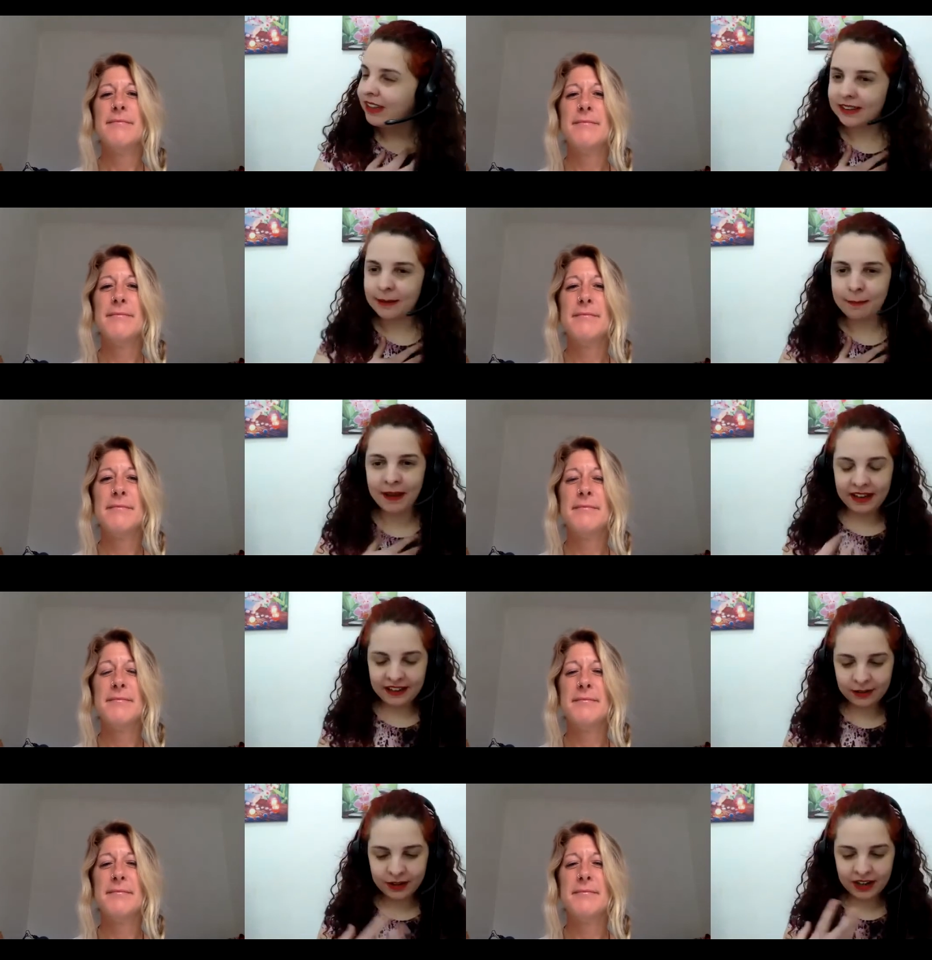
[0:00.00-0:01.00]
Speaker 1: the pain
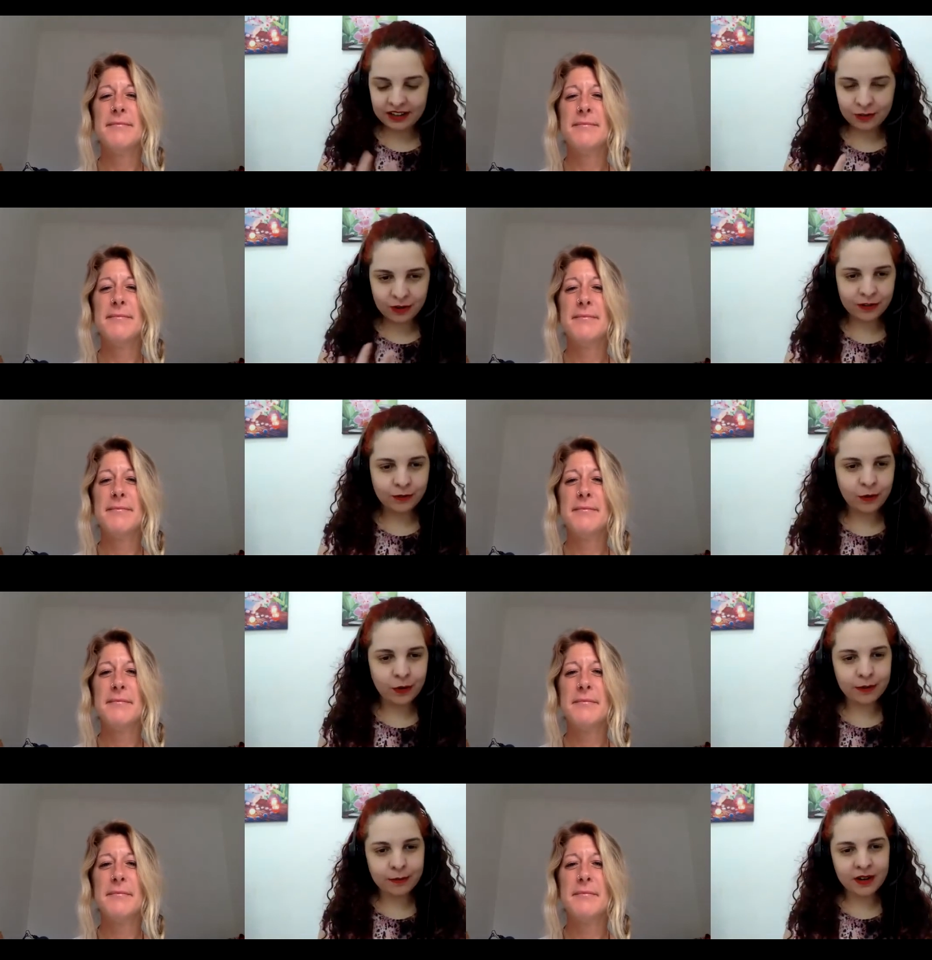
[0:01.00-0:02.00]
you can
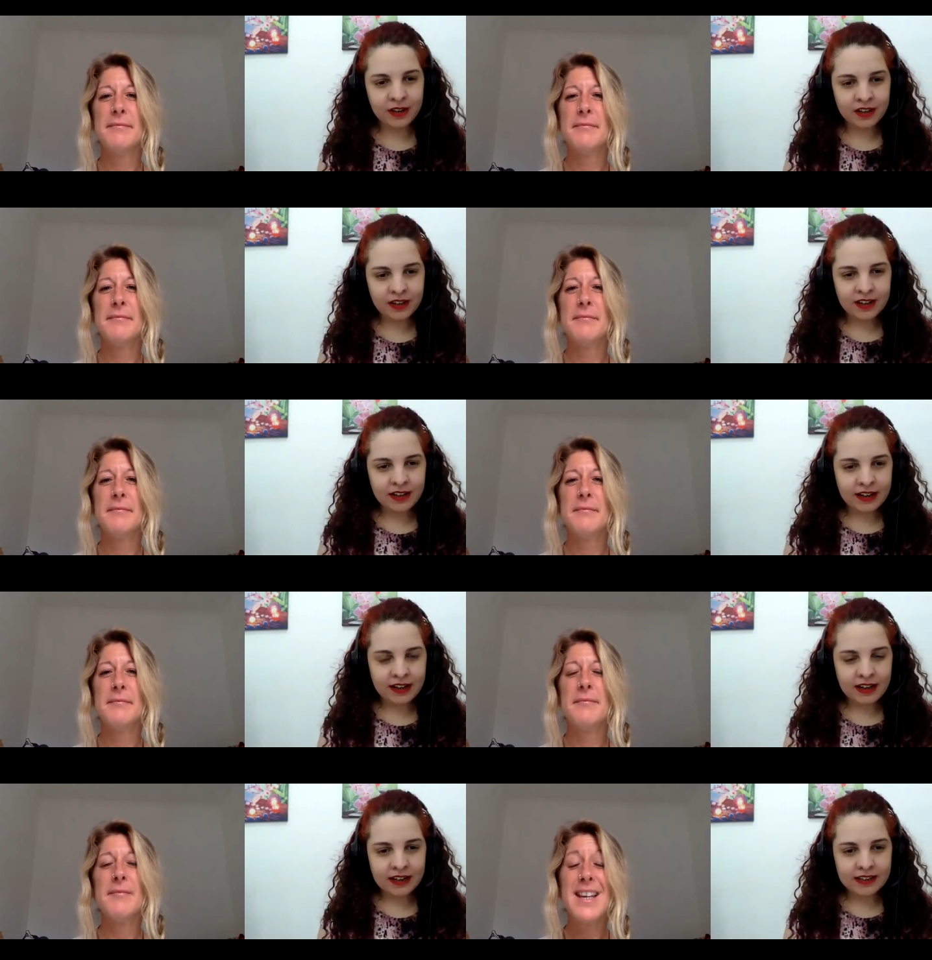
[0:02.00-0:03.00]
transform?
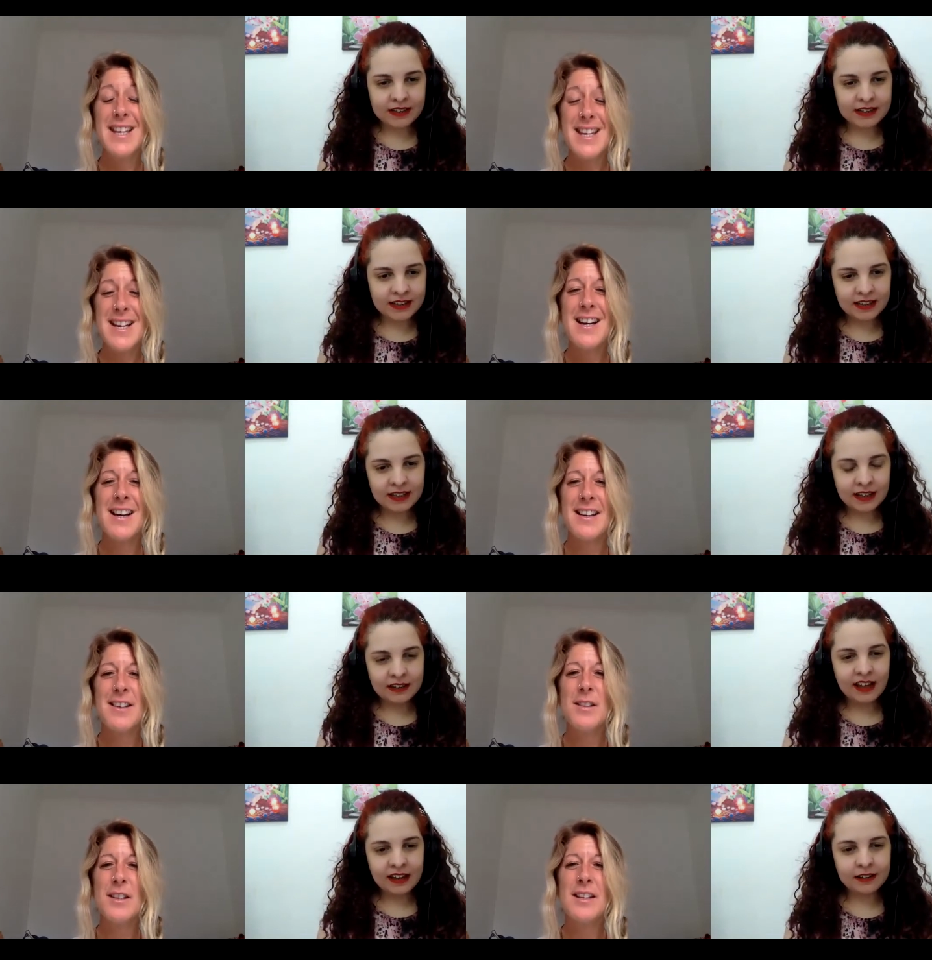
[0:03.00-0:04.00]
Yeah, and
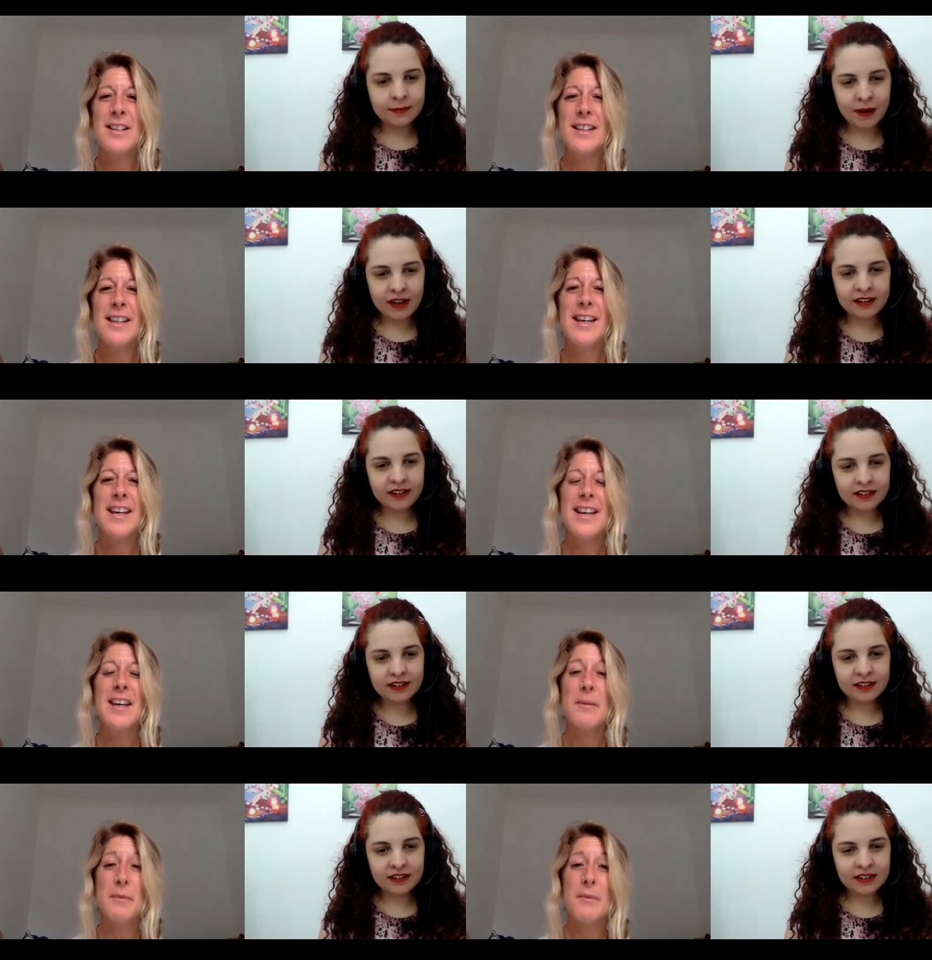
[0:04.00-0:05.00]
get
Speaker 2: inspired.
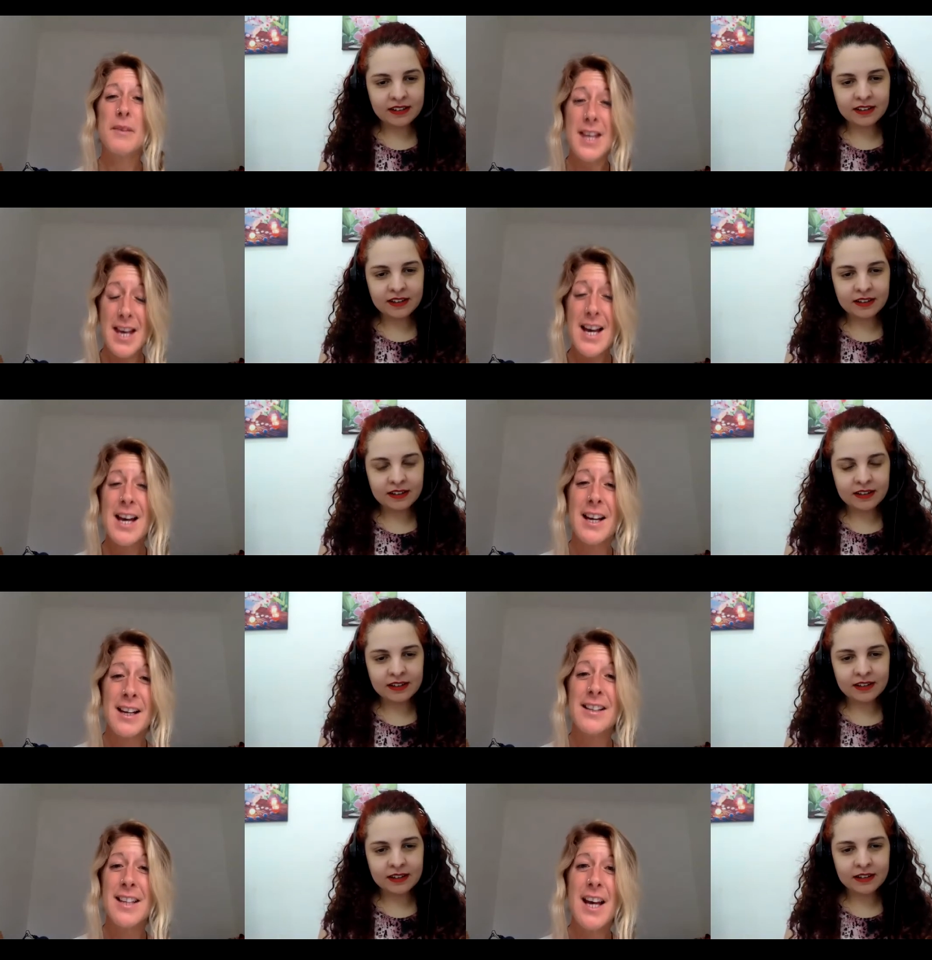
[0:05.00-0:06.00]
Yeah,
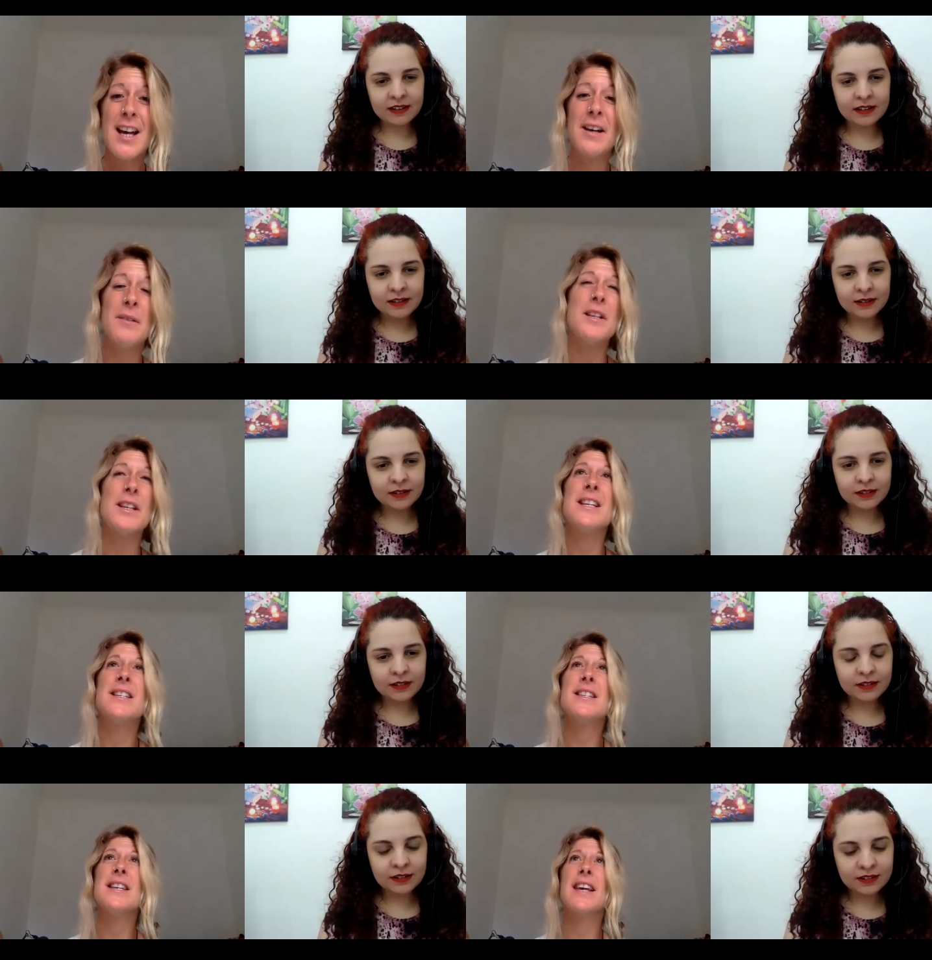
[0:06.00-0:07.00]
yeah, it's
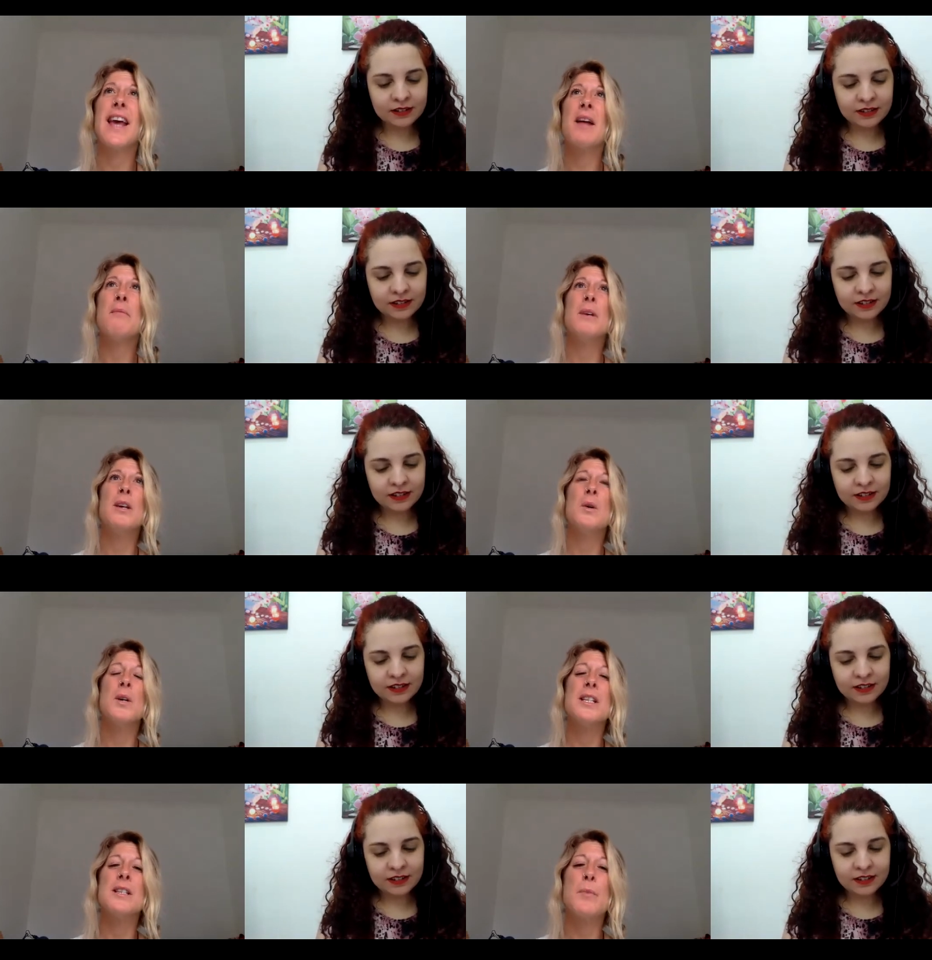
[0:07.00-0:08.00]
it can be your
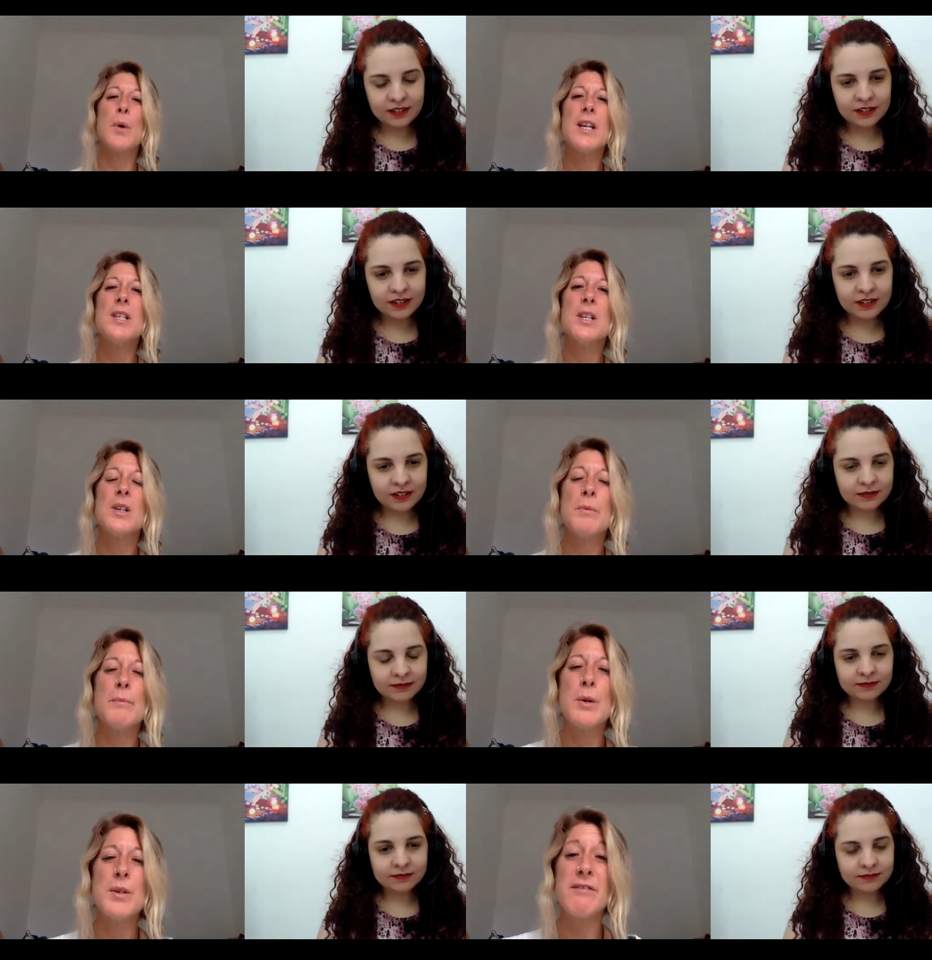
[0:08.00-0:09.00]
inspiration, your
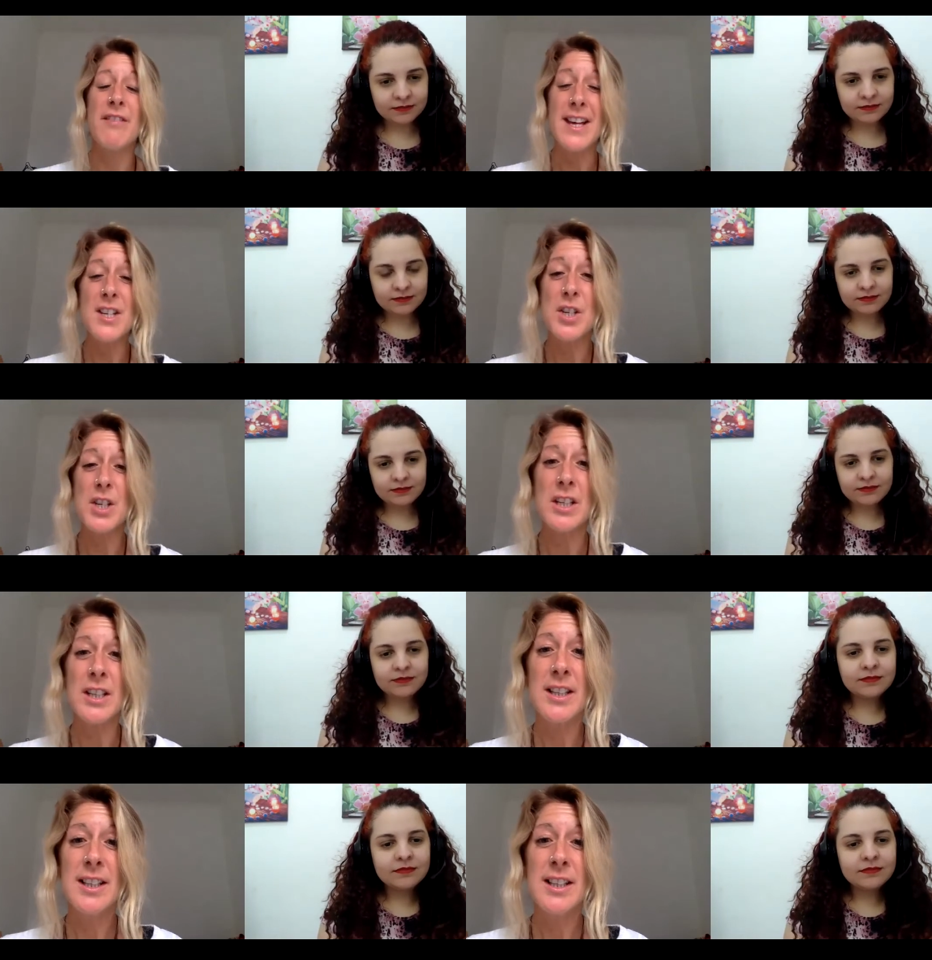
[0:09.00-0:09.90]
motivation